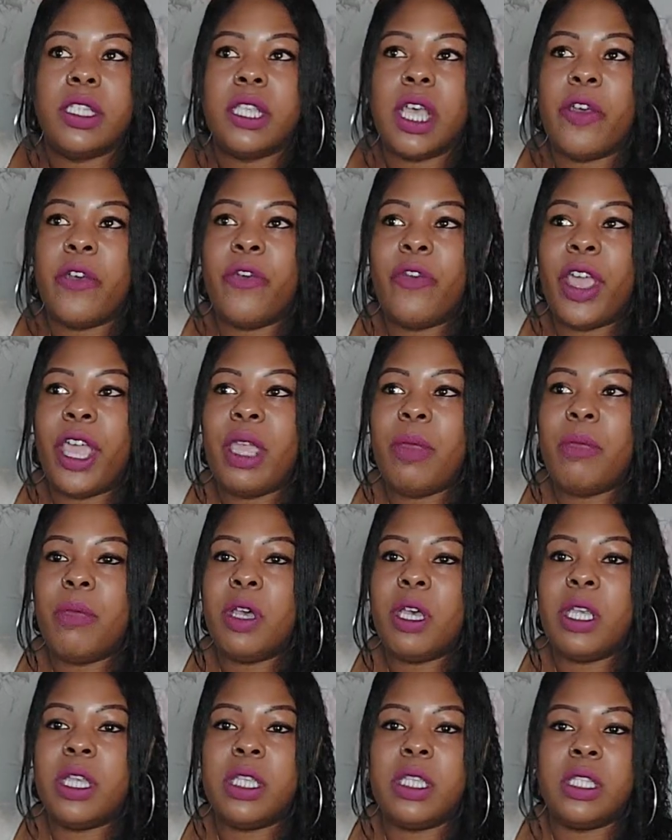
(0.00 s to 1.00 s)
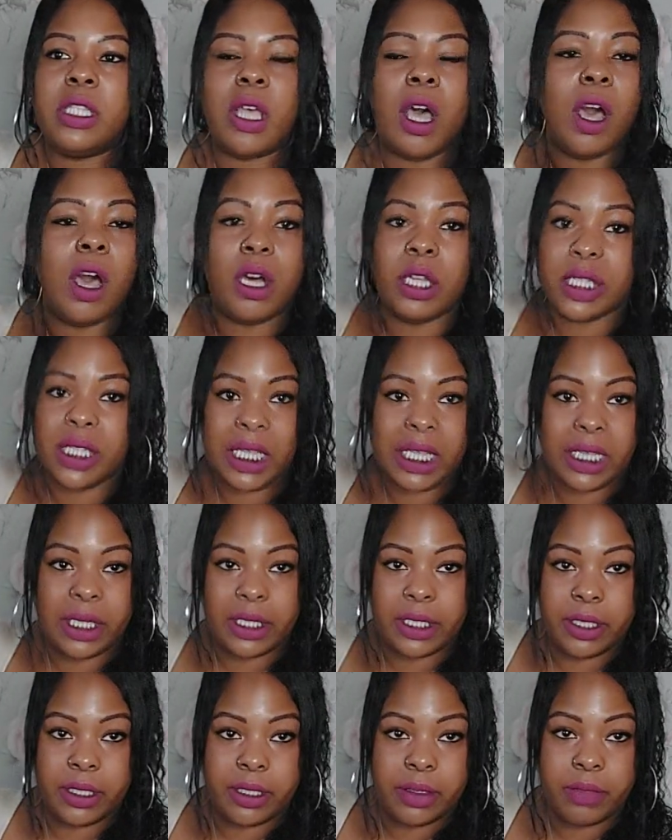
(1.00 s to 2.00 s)
a famous
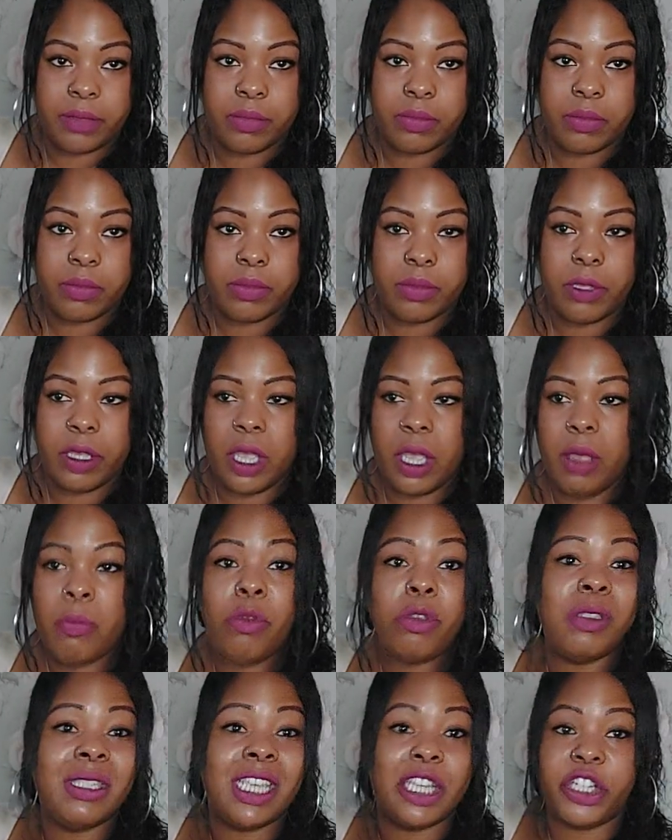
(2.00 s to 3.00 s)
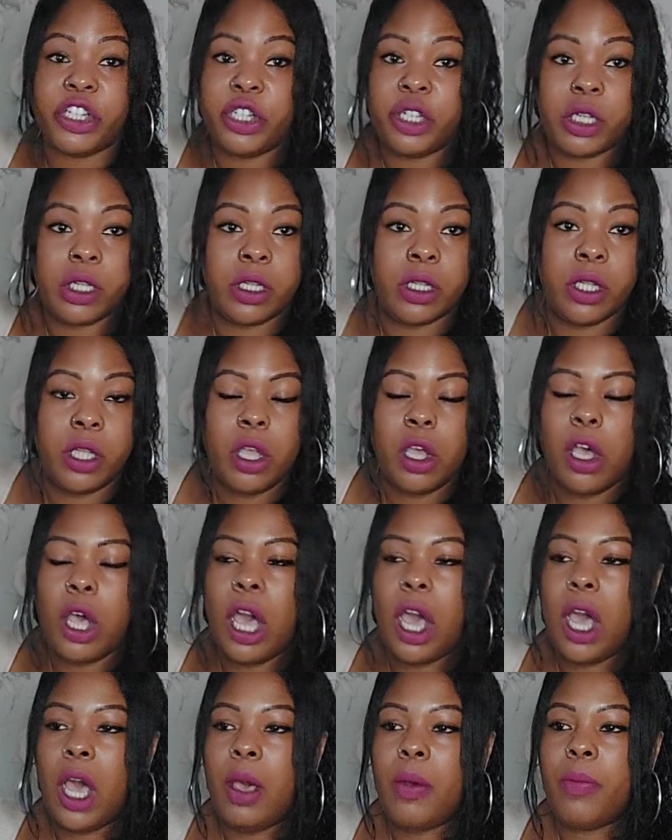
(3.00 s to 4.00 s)
artist, a musician,
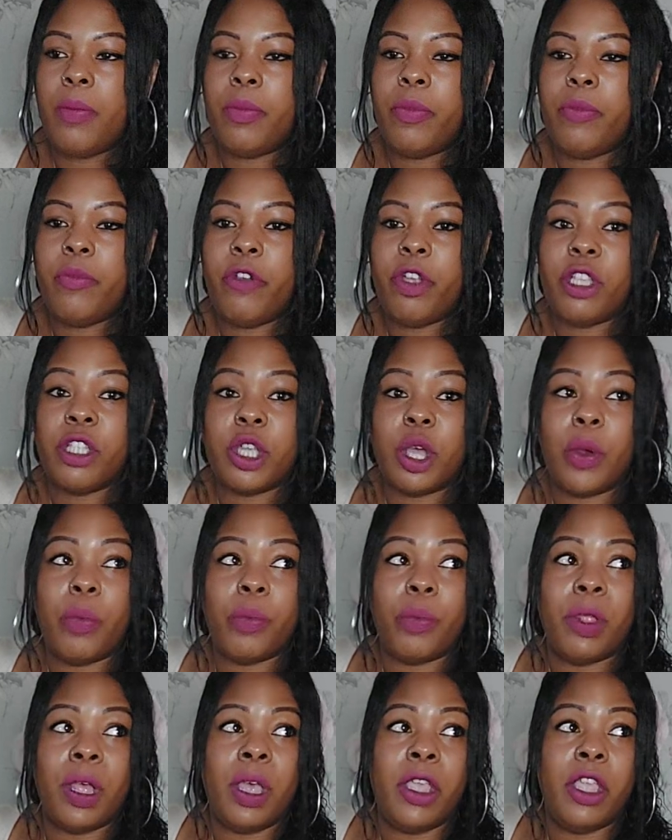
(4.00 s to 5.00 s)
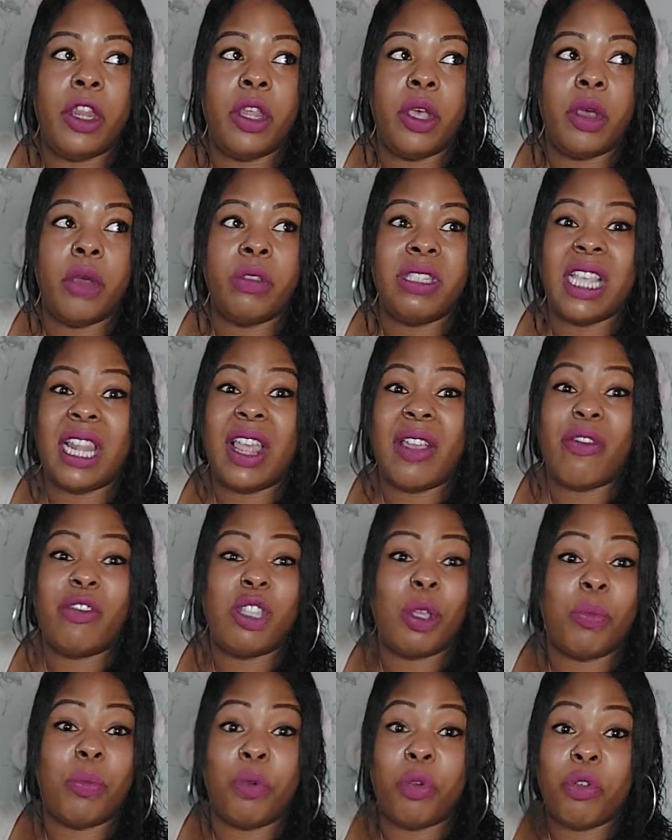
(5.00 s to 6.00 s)
um, for example, uh, you know, say like for
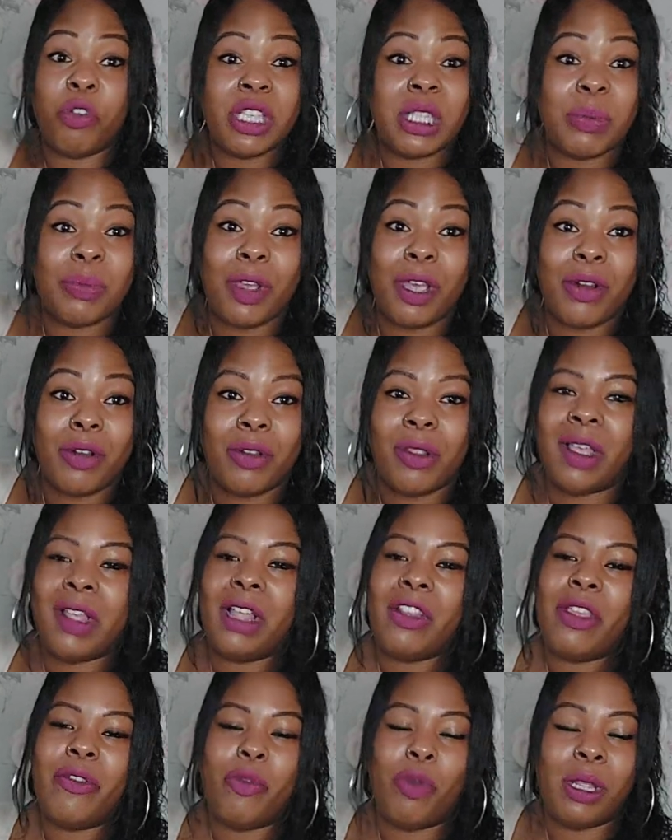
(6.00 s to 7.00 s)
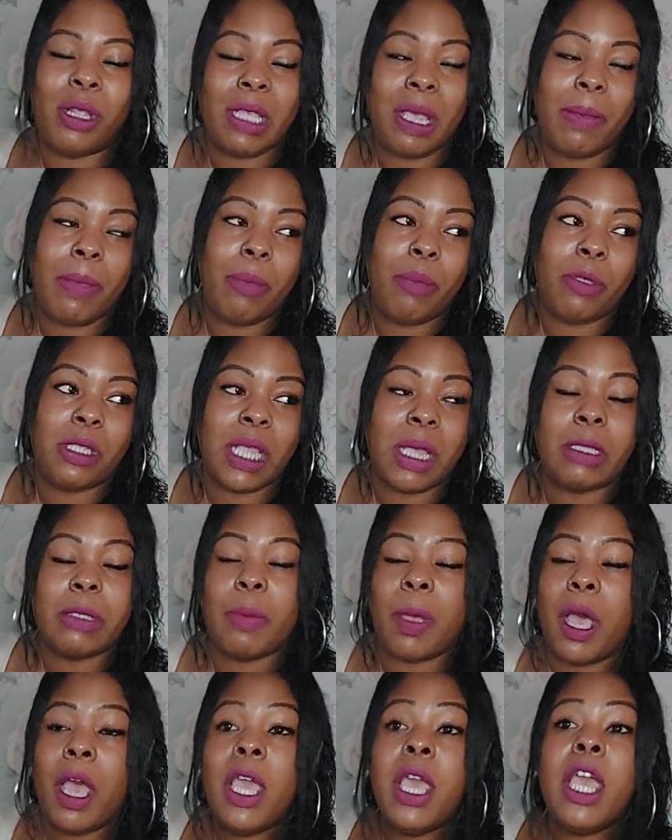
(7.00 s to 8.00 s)
example, Chris Brown. I don't want to say people's names,
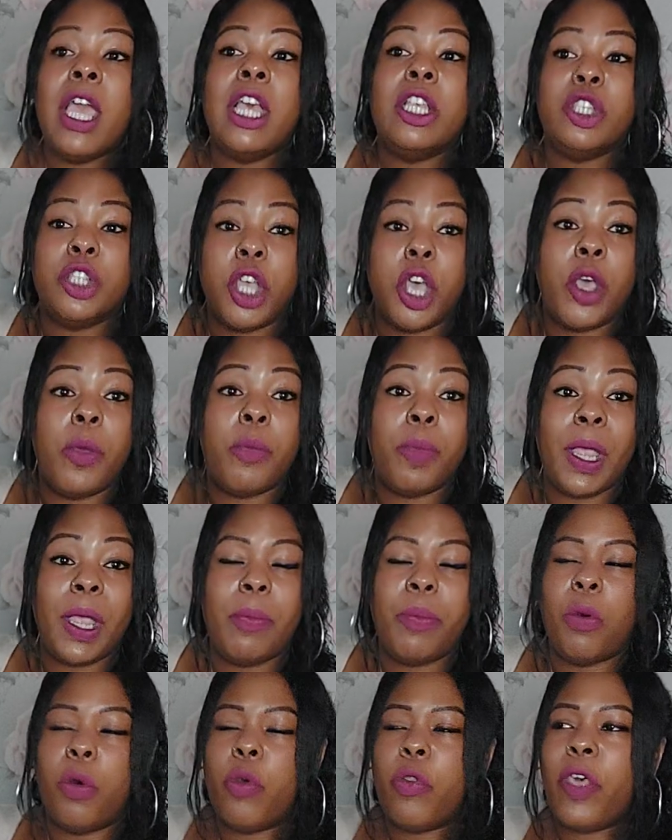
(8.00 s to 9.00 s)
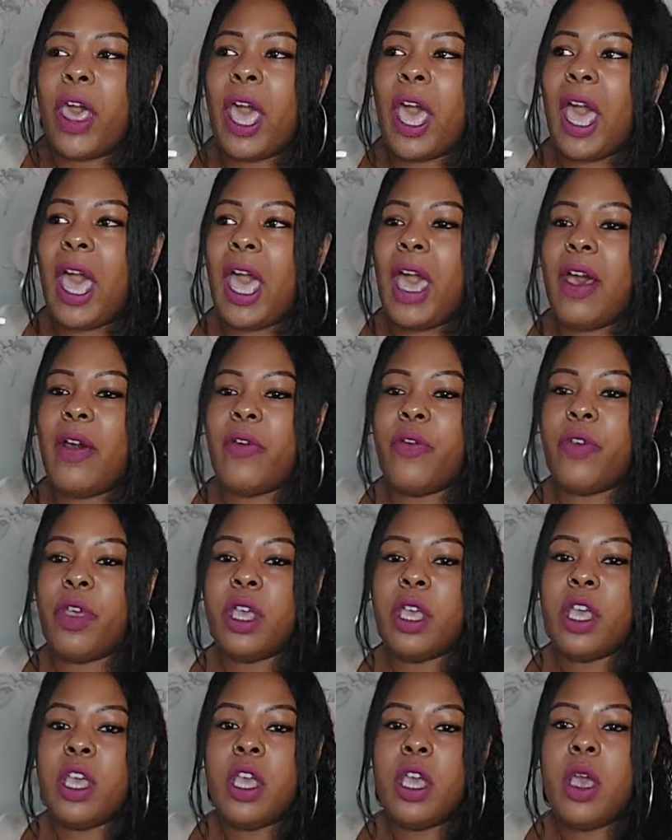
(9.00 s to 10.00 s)
but certain people that have
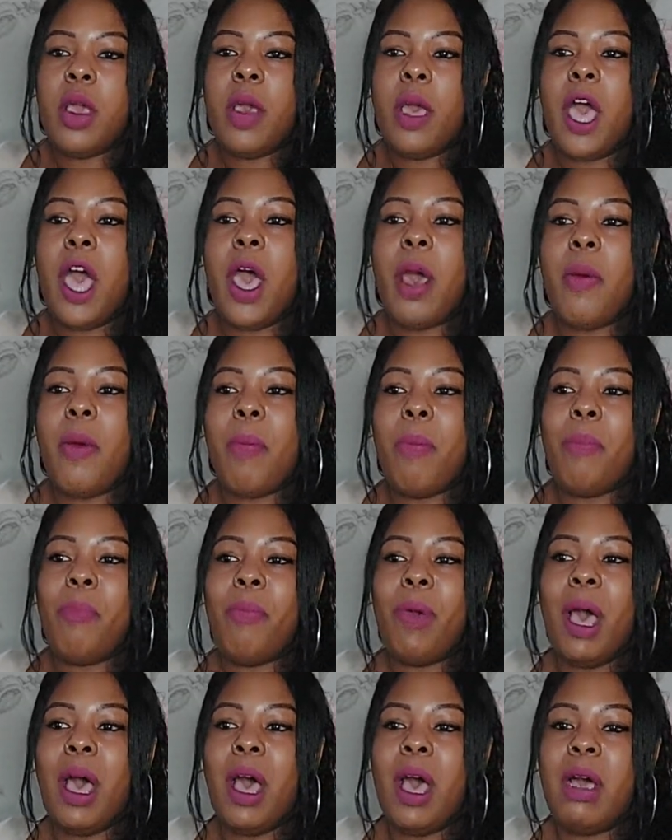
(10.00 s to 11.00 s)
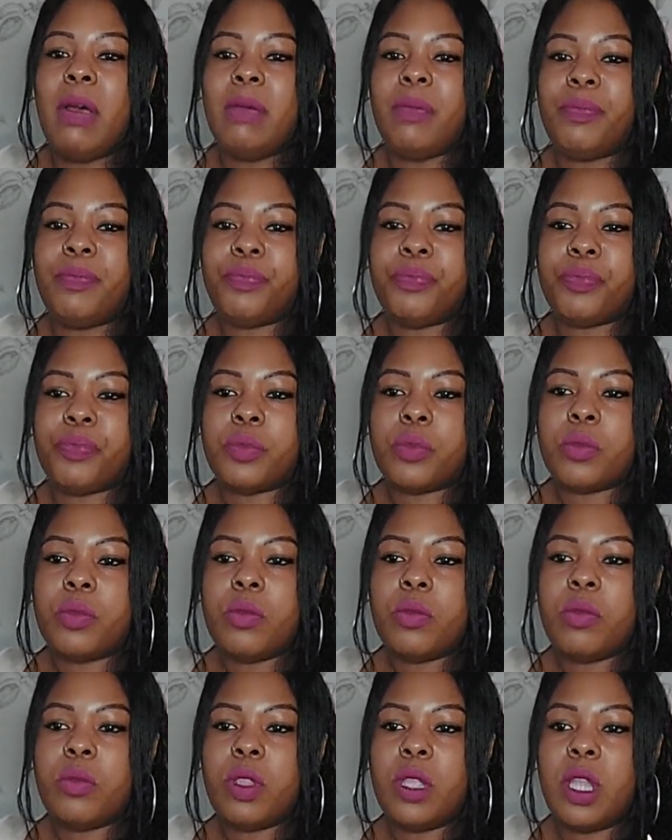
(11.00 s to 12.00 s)
um,
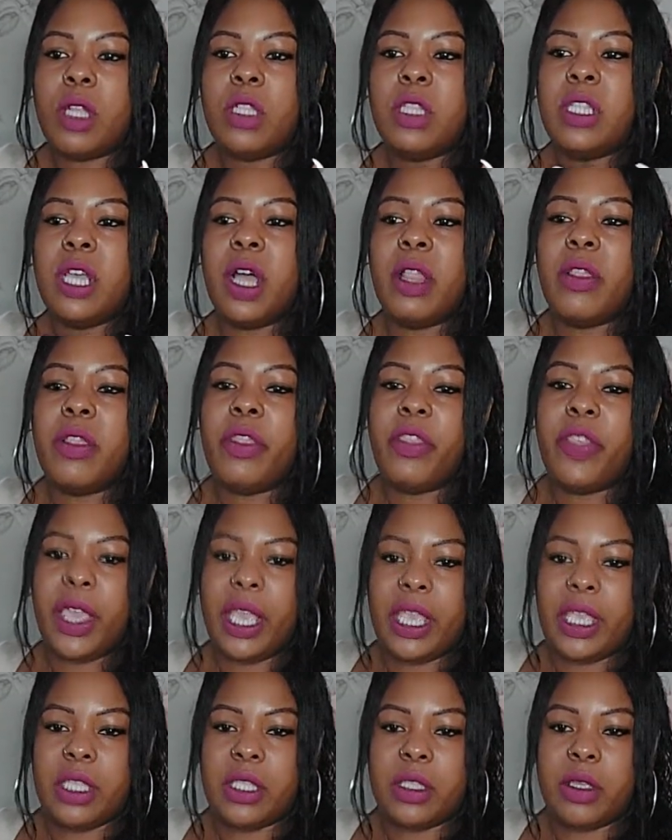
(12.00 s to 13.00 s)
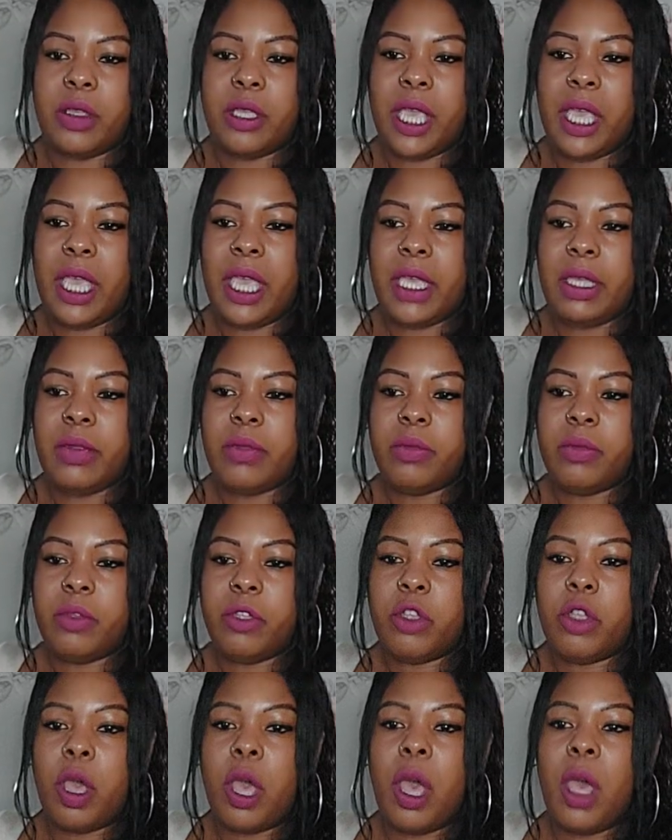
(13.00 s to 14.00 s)
done things, okay,
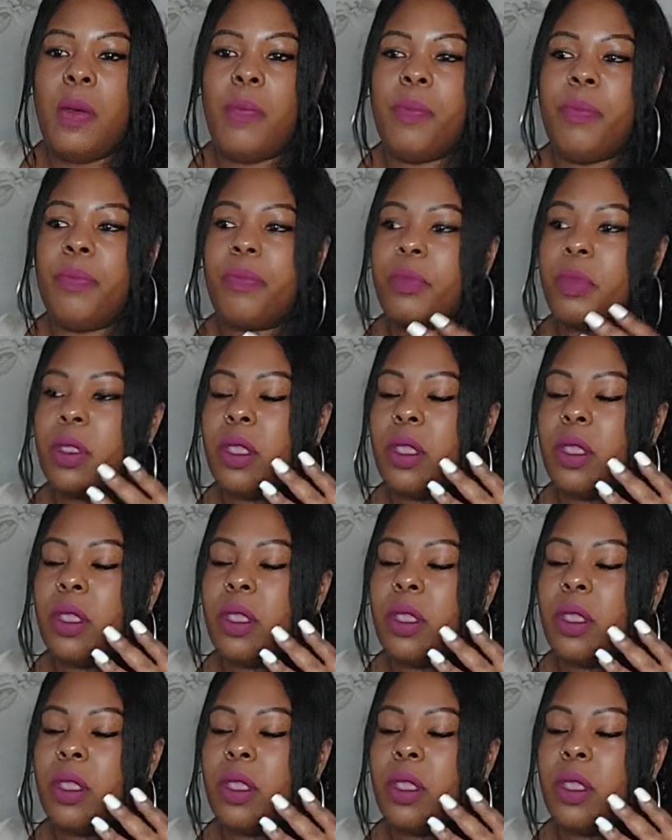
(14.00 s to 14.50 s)
um,